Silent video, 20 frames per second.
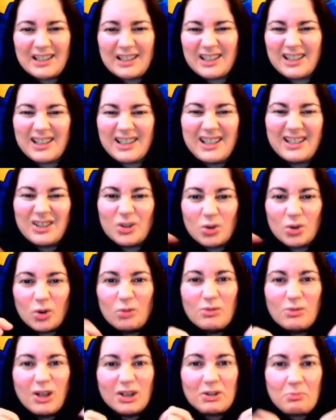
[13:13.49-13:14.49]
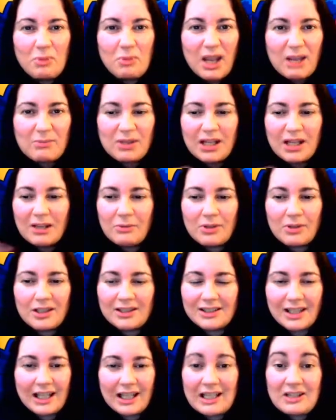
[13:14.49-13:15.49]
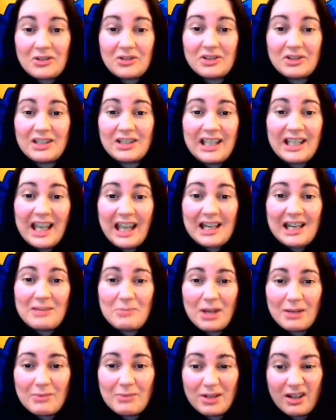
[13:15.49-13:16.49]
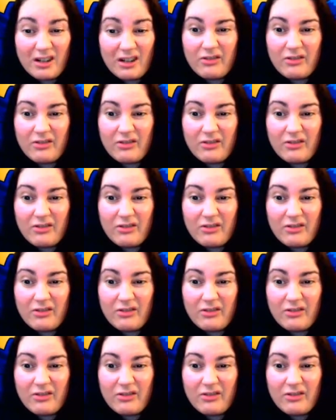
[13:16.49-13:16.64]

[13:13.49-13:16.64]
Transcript: It just eats so much memory, whereas Line doesn't eat any memory,